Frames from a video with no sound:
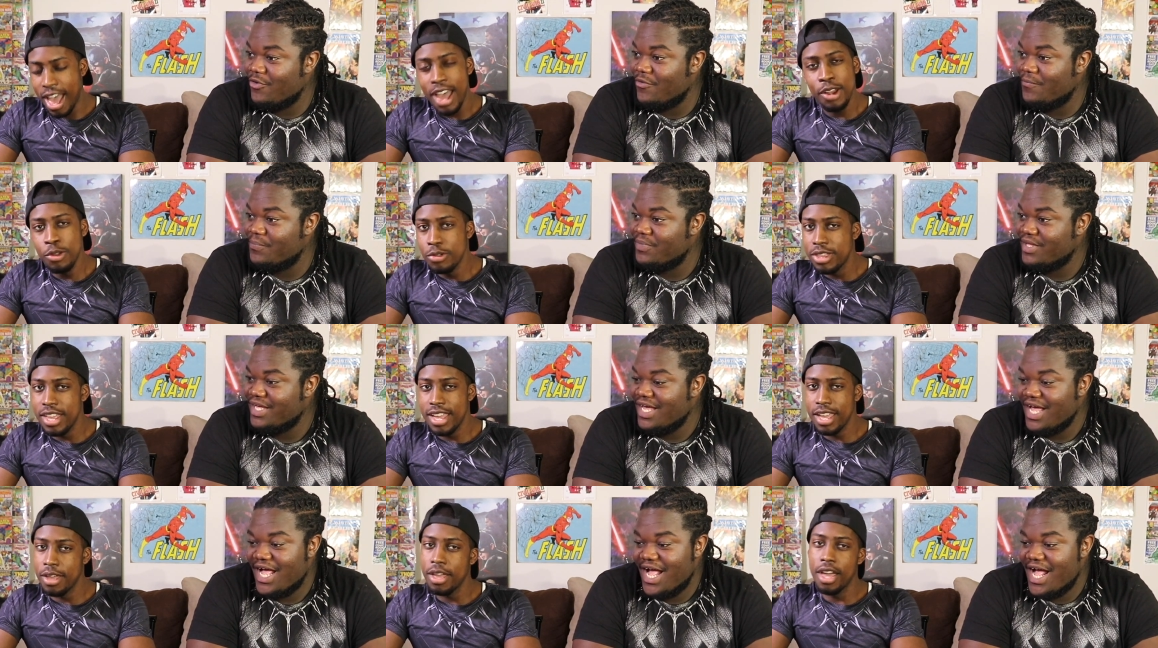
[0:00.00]
Speaker 1: own. I don't
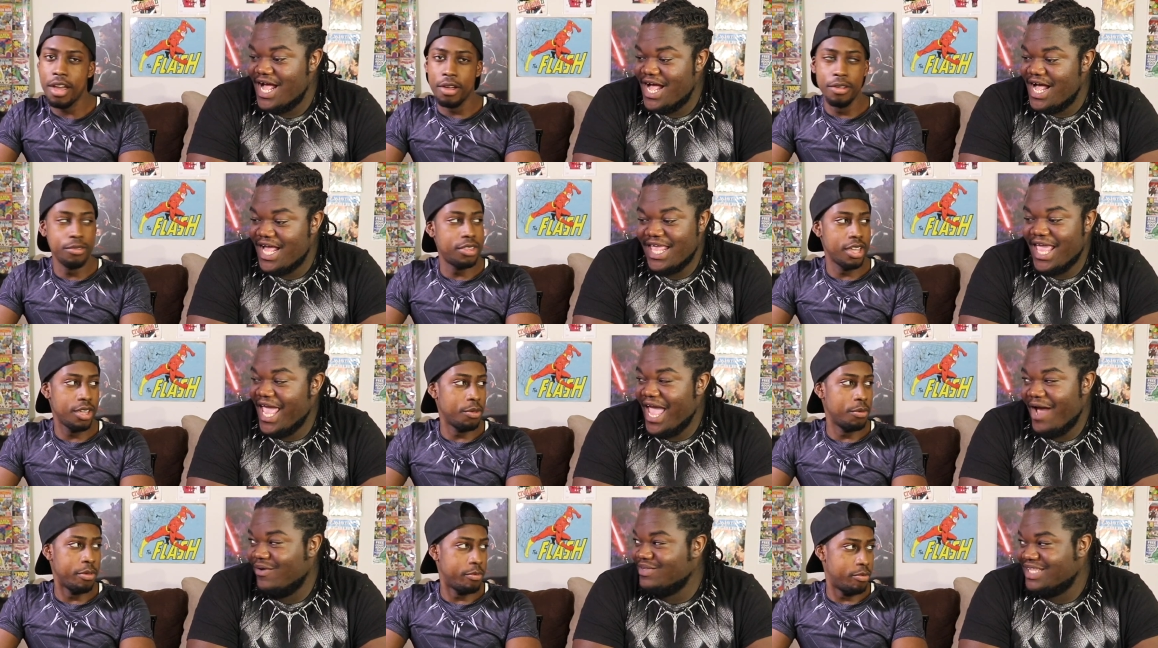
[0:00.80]
think. I don't think
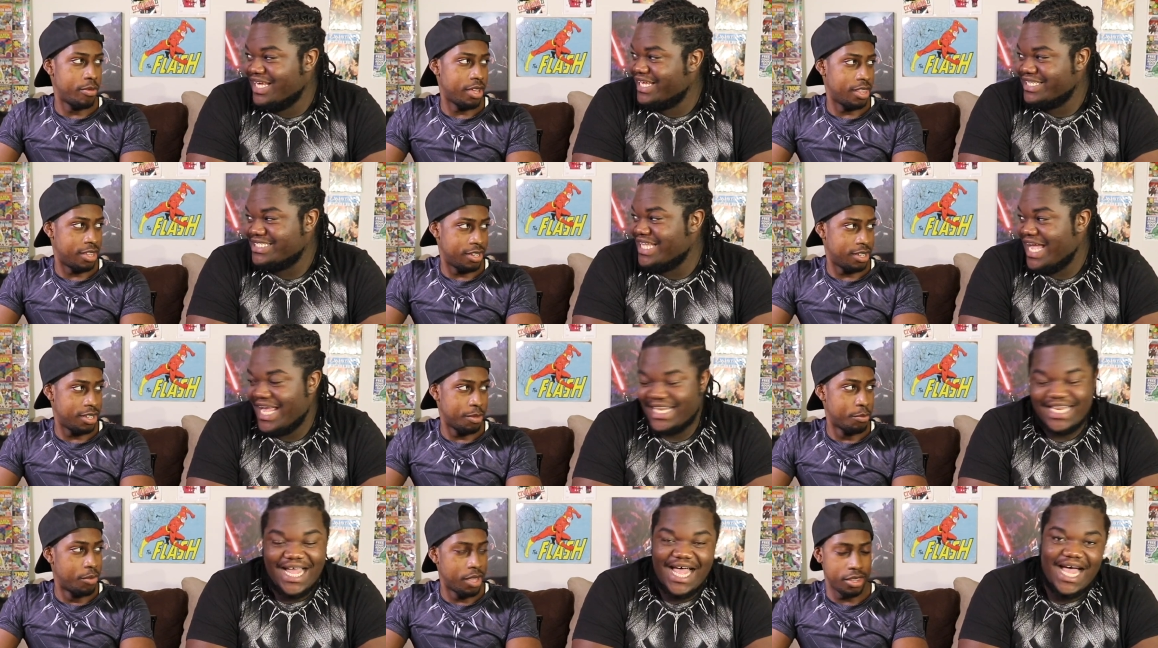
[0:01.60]
yeah, I don't think it's
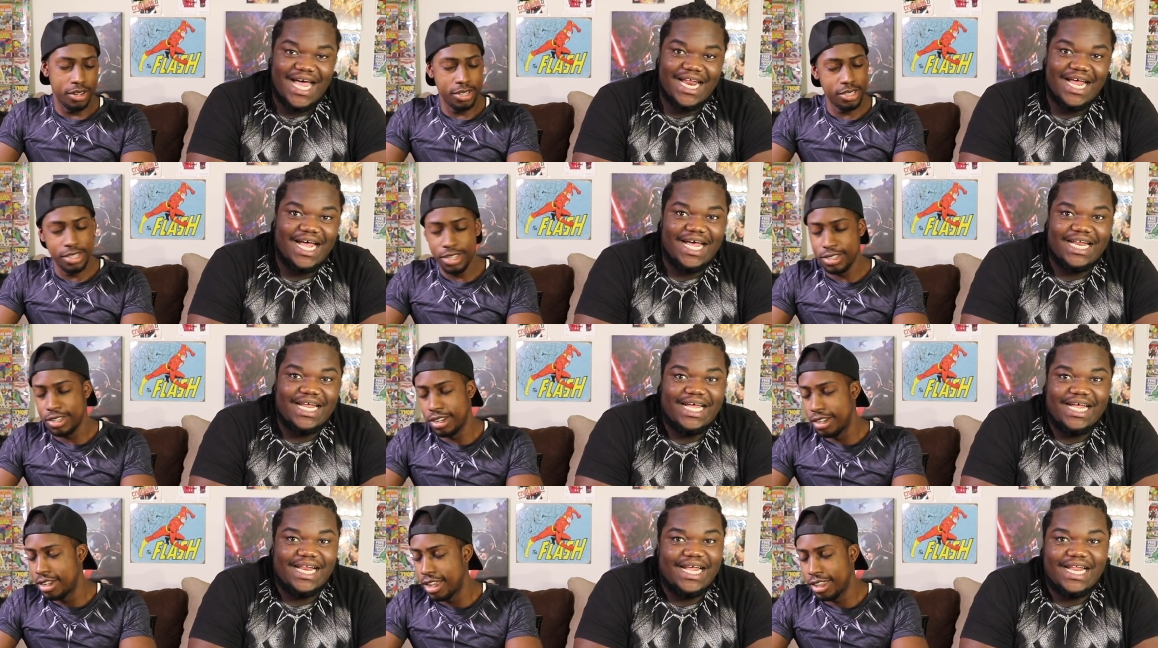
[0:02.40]
that. Nah, nah, nah,
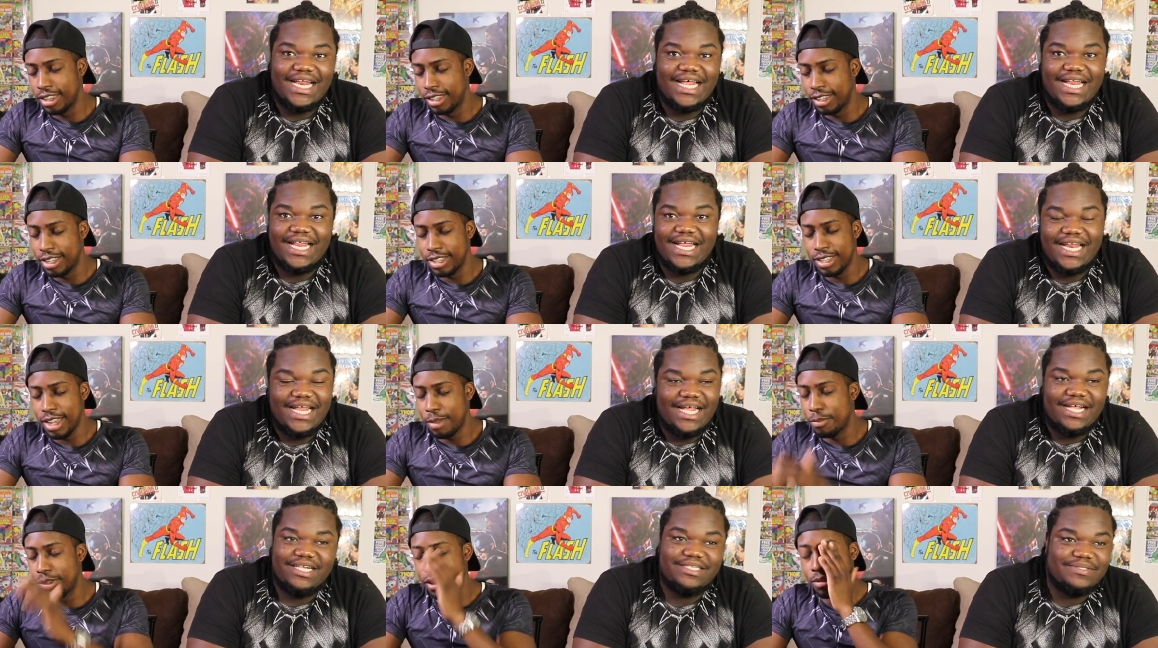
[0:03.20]
nah,
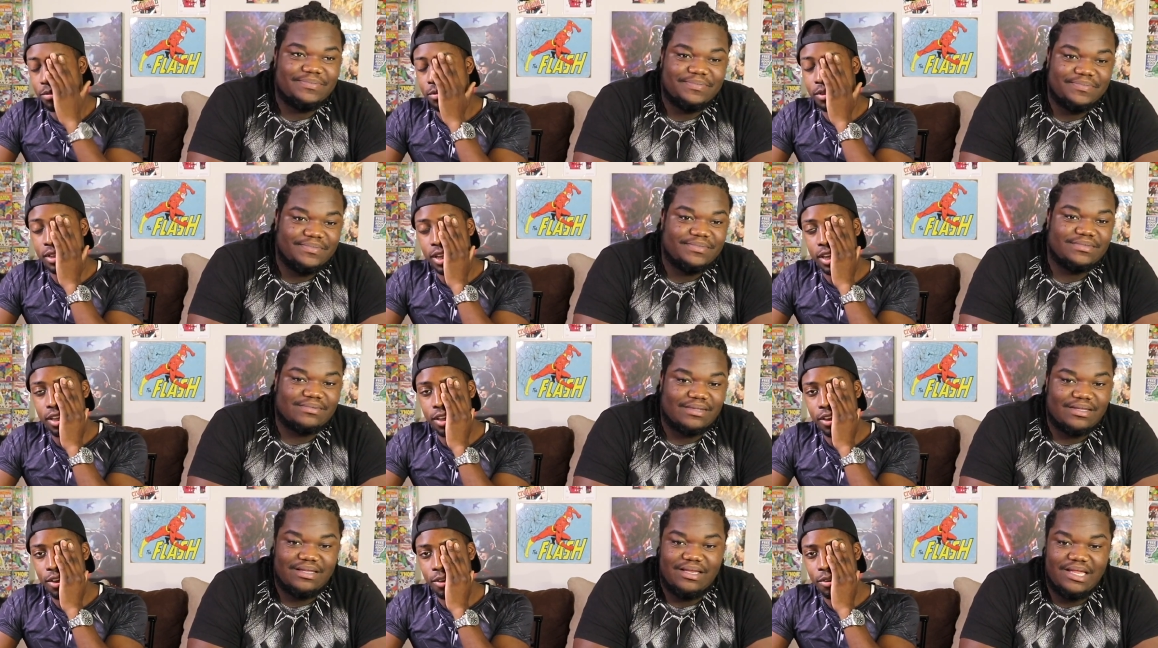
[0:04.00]
nah, nah, But it was
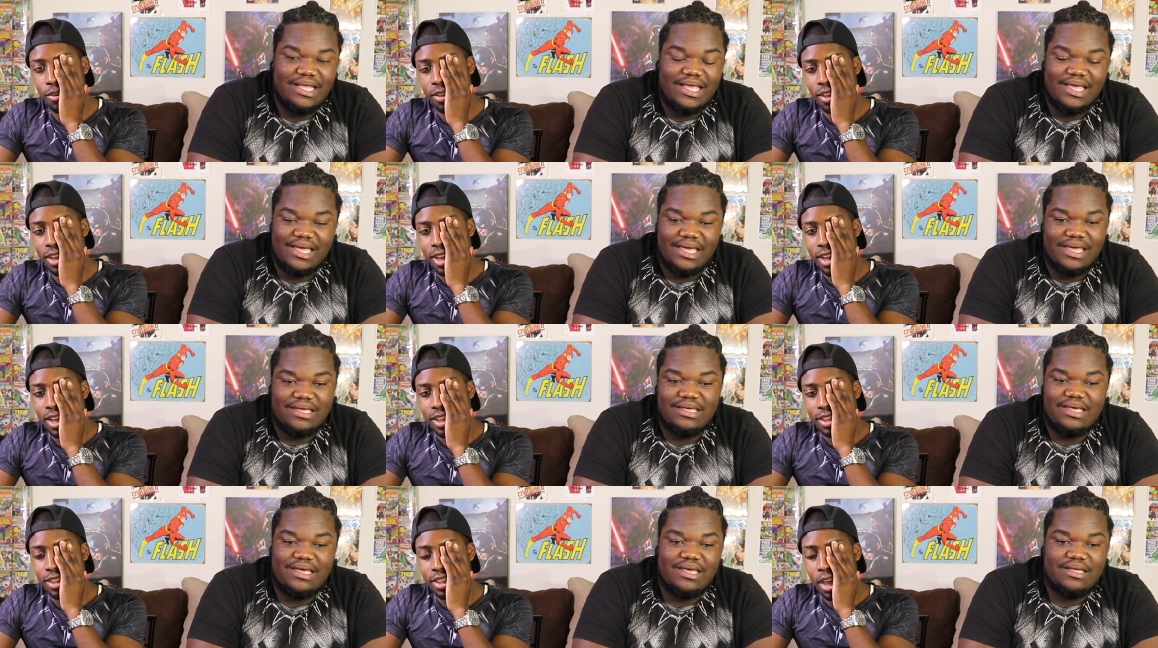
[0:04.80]
like yo. Yeah,
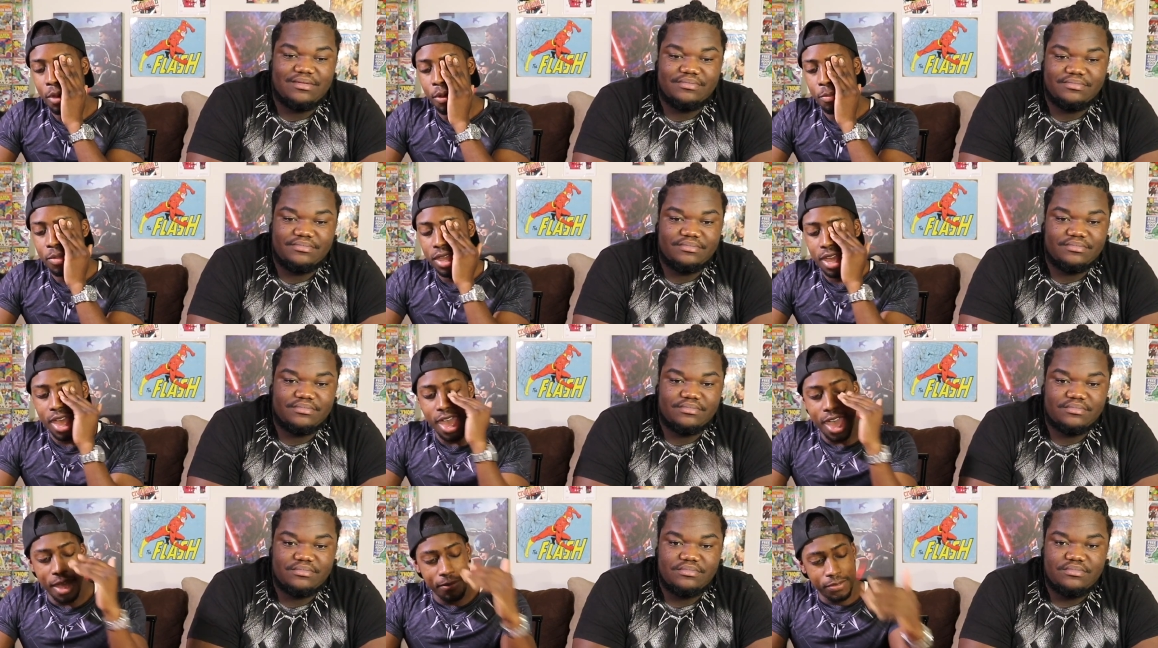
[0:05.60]
yeah. That would be
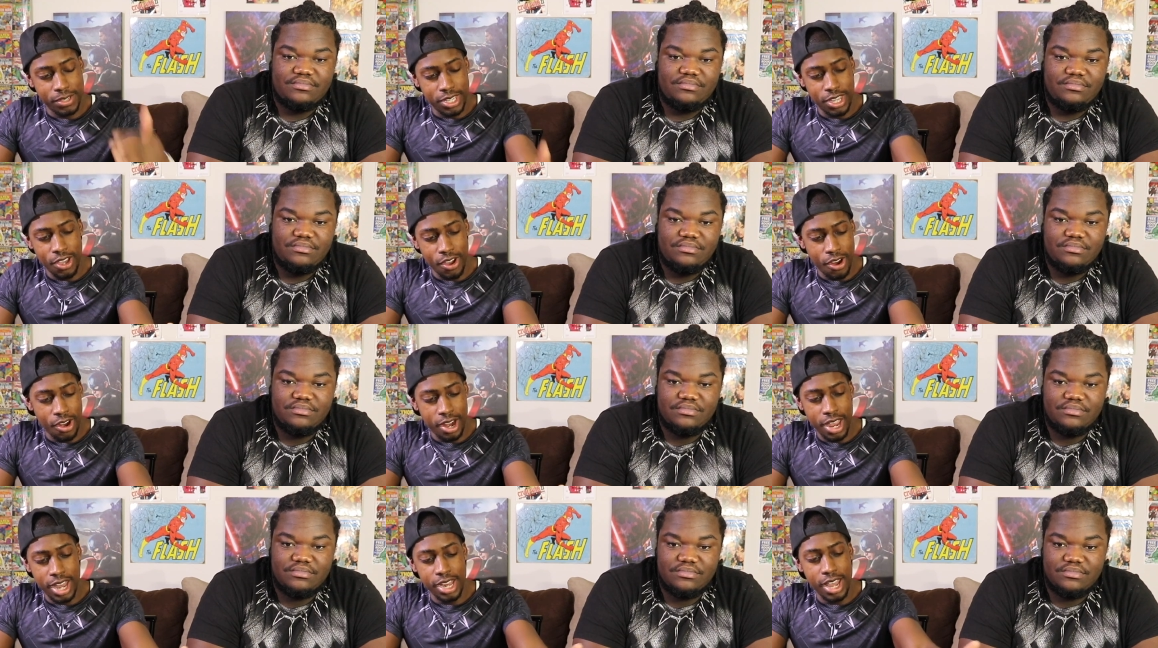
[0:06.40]
a
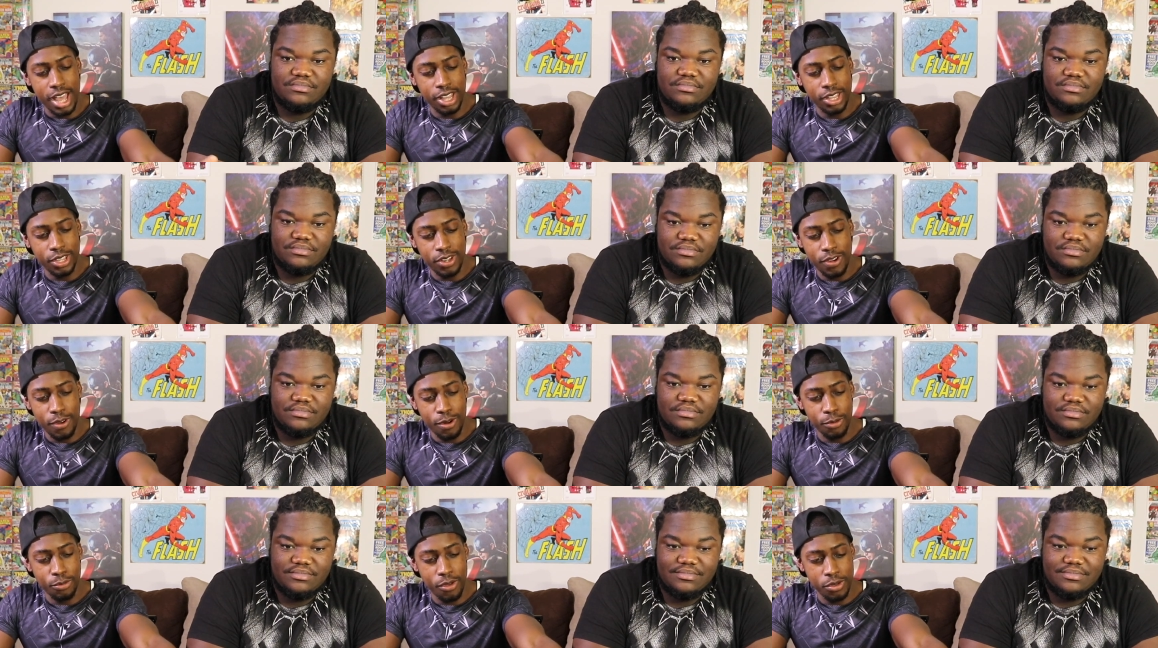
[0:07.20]
FDR and
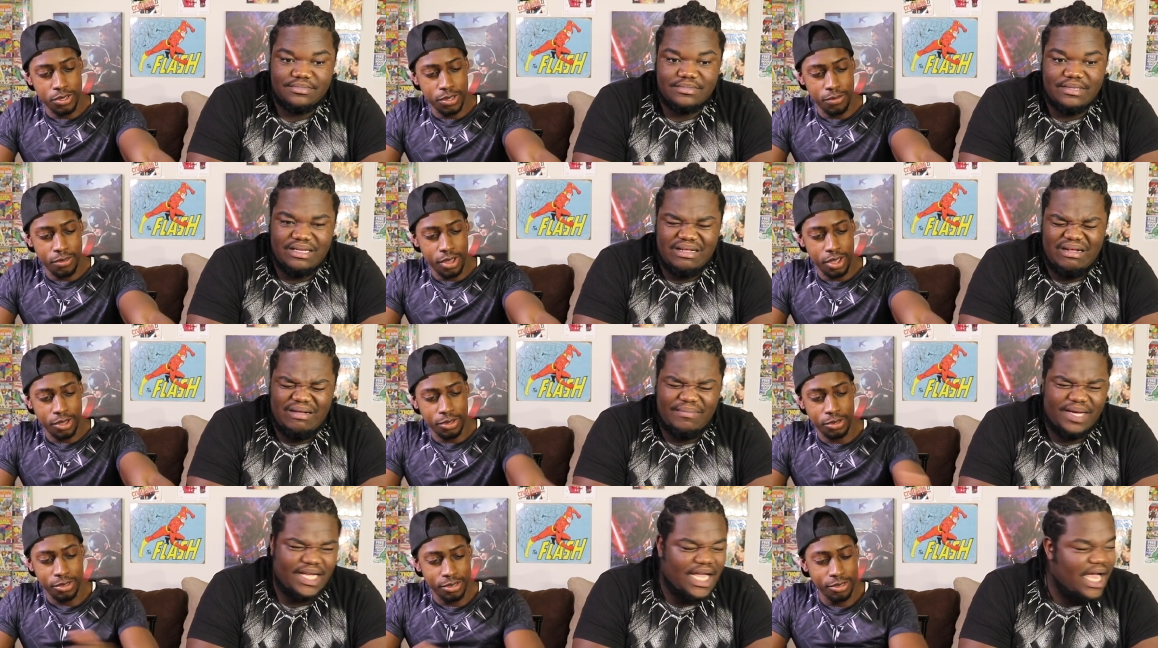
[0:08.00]
Eleanor Roosevelt.
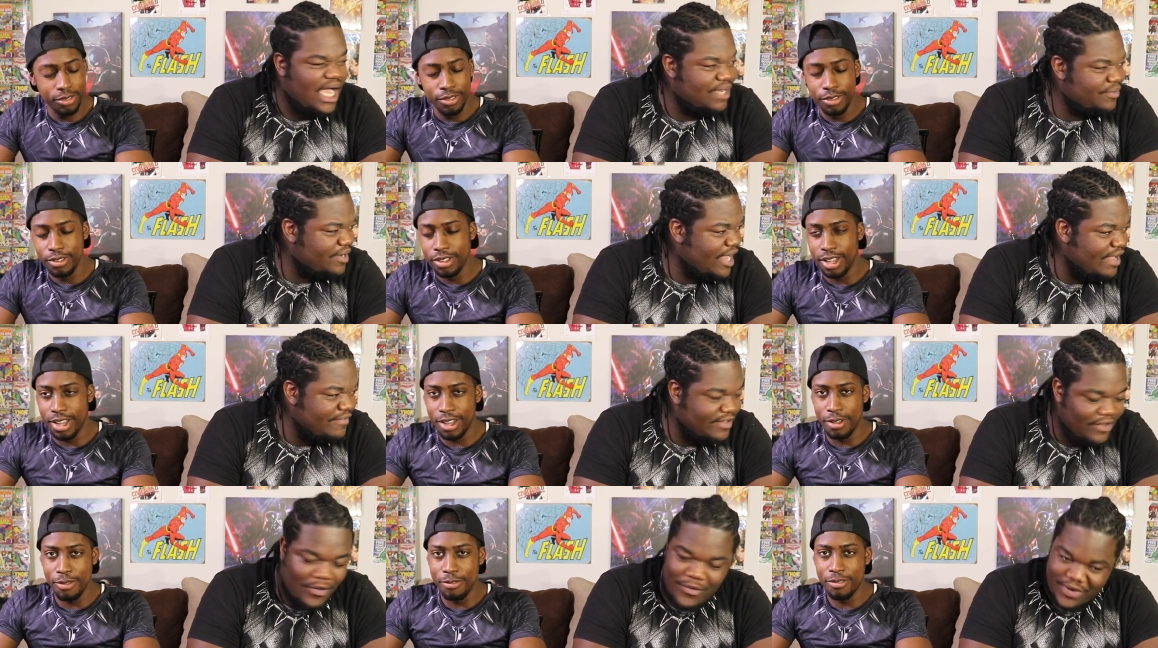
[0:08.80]
Oh my God, we're not
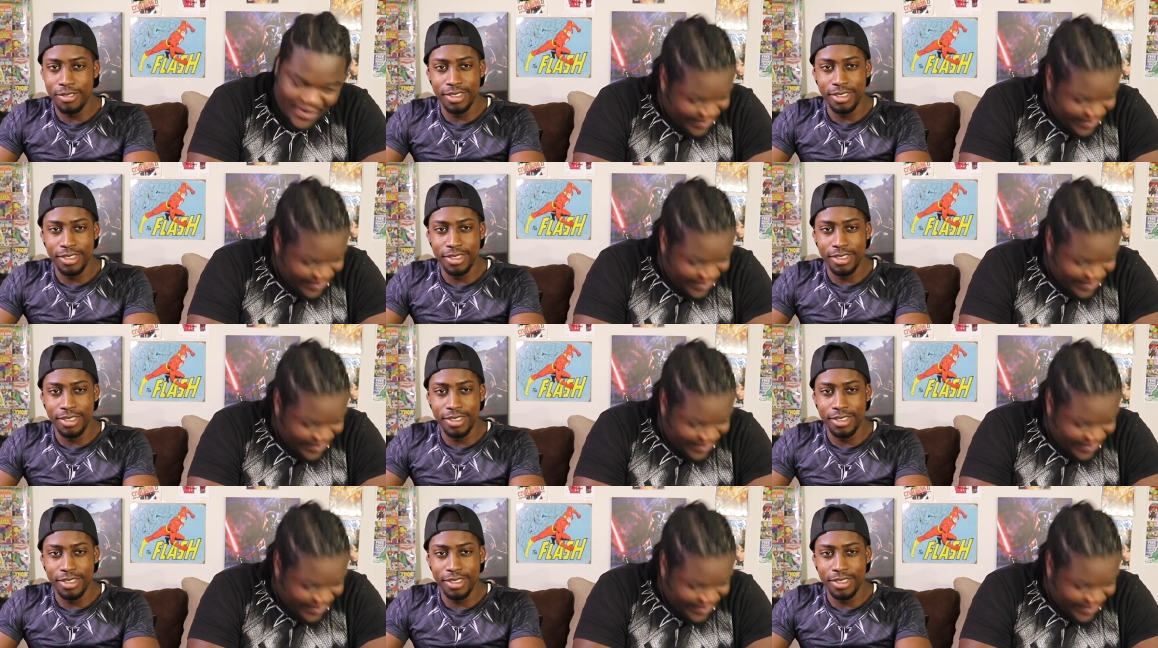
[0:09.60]
even um, going